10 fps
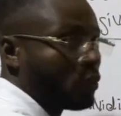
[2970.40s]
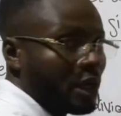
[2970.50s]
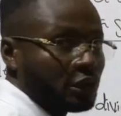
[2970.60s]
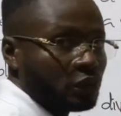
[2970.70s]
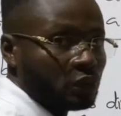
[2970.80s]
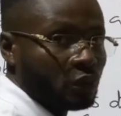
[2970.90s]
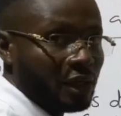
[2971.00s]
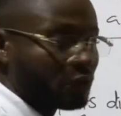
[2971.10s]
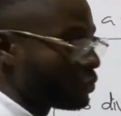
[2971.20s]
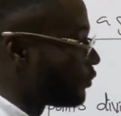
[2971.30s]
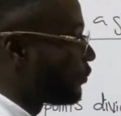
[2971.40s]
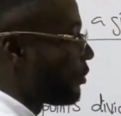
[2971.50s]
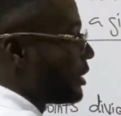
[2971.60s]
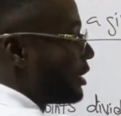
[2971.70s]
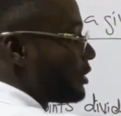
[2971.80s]
y2, y2
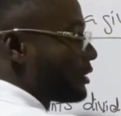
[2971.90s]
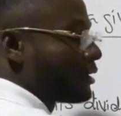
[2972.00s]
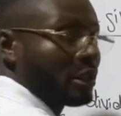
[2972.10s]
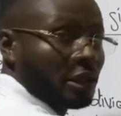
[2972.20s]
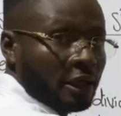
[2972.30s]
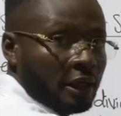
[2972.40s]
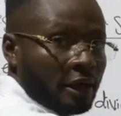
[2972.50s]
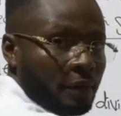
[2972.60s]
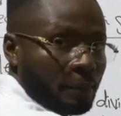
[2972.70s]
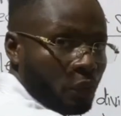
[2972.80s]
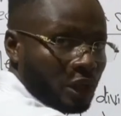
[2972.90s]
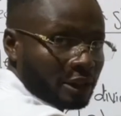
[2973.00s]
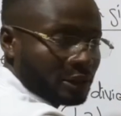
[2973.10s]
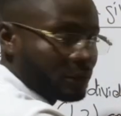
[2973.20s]
from this point,